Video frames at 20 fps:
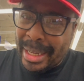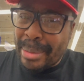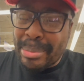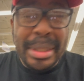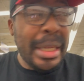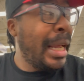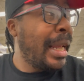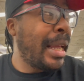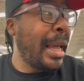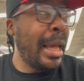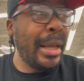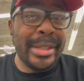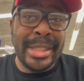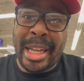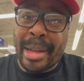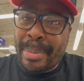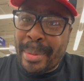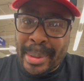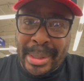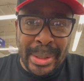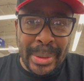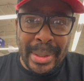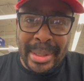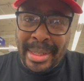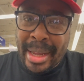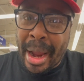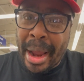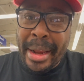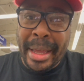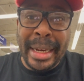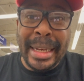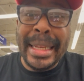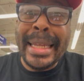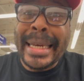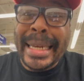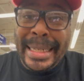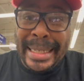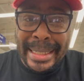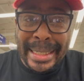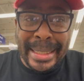I'm saying GameStop. I'm so excited.
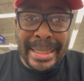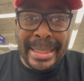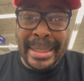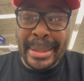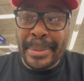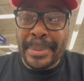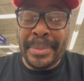Look at this.